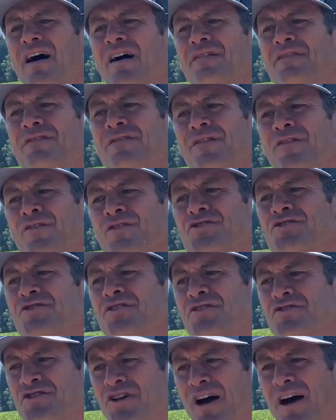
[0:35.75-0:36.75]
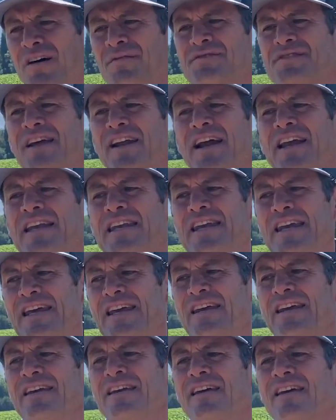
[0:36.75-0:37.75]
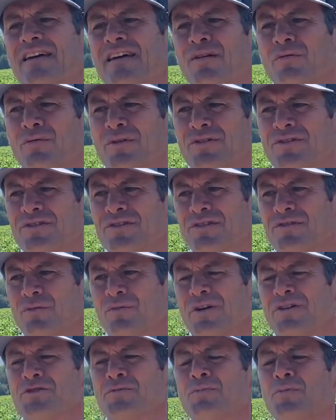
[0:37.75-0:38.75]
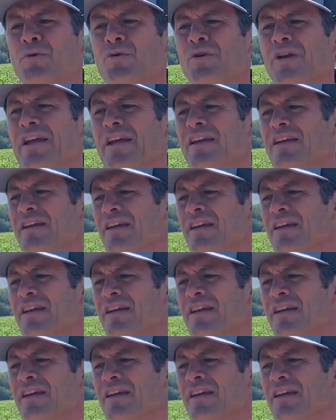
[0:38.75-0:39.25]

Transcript: first jobs that I did, which was pruning